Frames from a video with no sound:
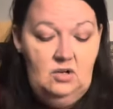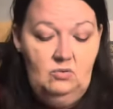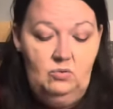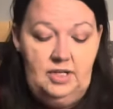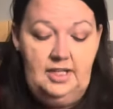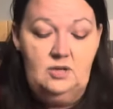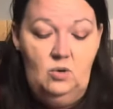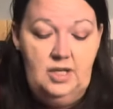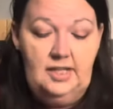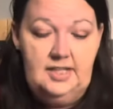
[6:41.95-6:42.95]
Really
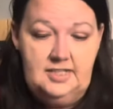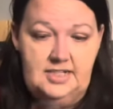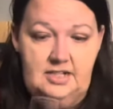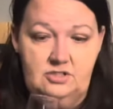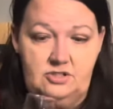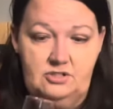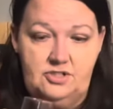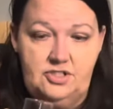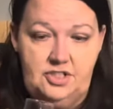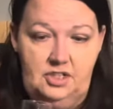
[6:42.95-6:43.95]
oily. The tears are
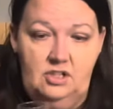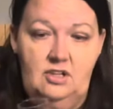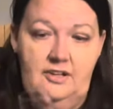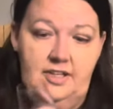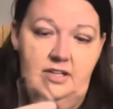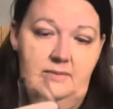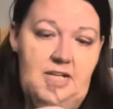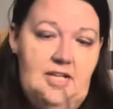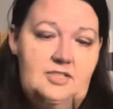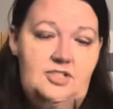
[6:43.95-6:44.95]
still on the,
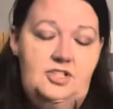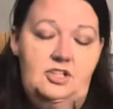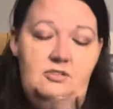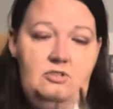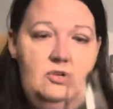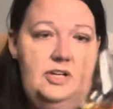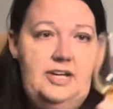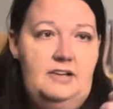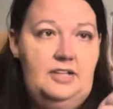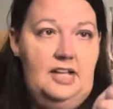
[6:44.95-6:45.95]
it's still going
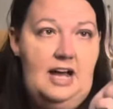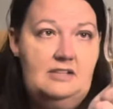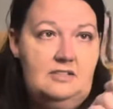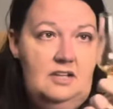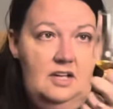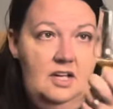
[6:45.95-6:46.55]
down the glass.